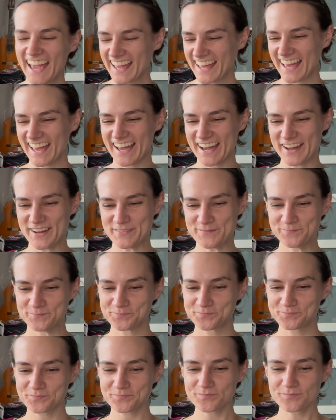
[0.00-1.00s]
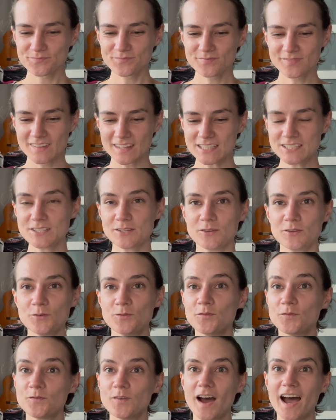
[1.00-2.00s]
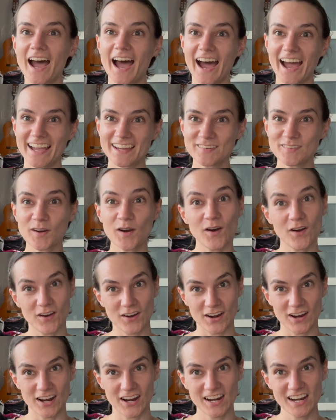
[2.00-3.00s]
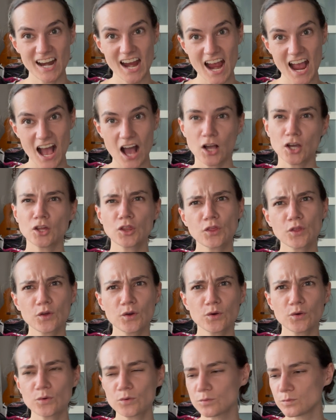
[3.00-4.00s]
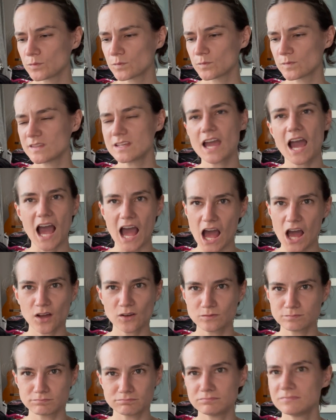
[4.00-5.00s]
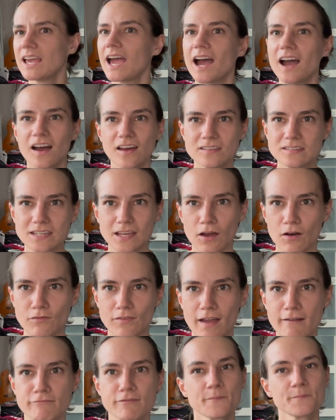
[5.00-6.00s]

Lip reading: So the 5 are, I'll go through, I'll say all 5.